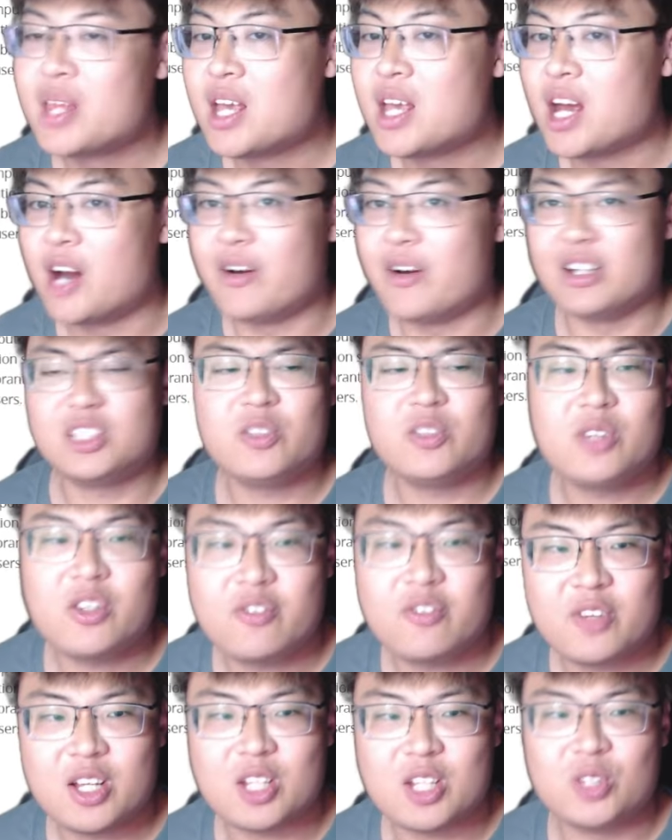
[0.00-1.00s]
Alright, so without
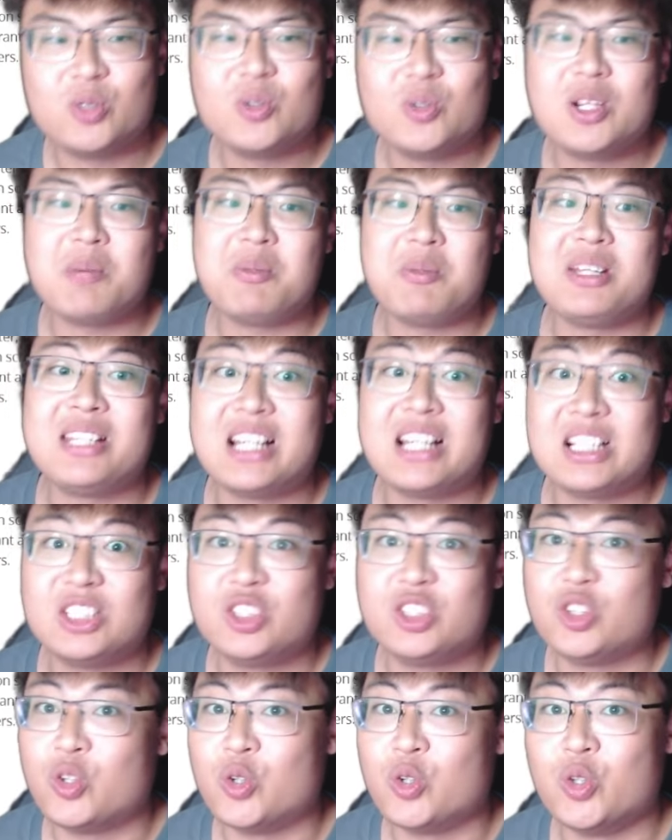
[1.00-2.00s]
further ado, let me just
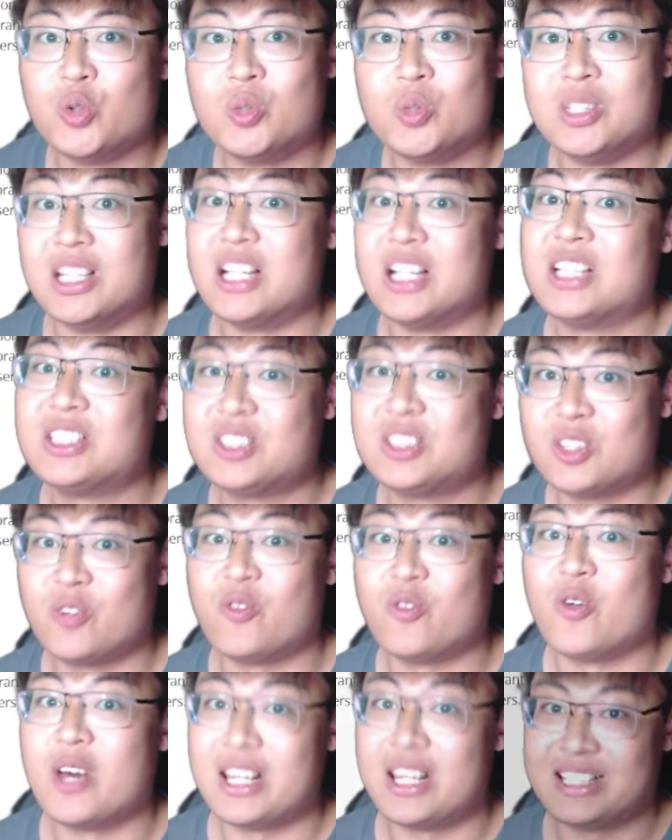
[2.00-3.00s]
show you the
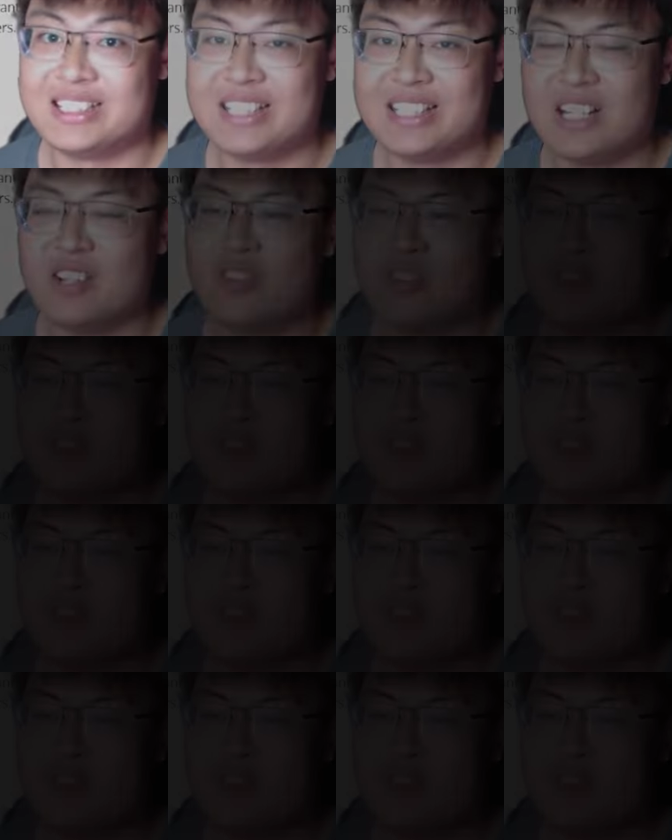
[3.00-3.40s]
software itself.